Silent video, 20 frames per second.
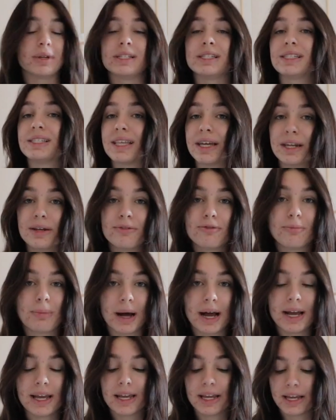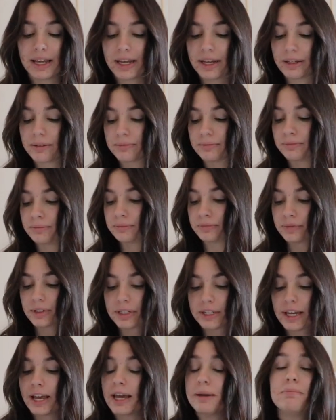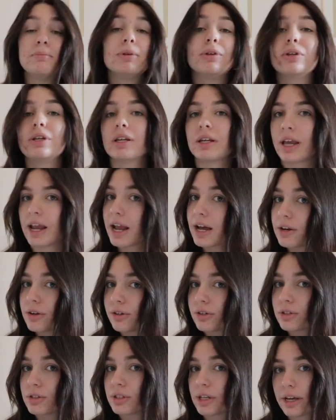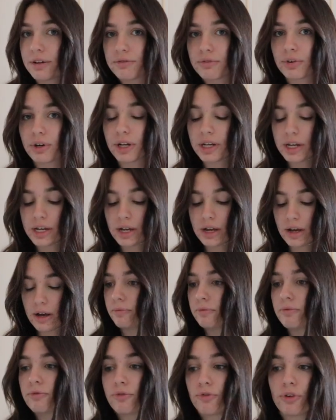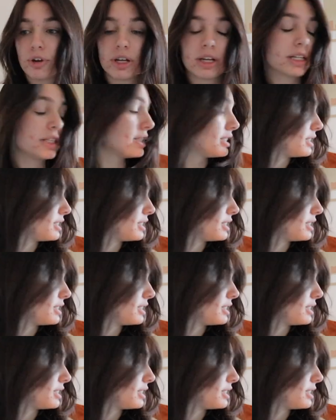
instead of buying 10 million candles every freaking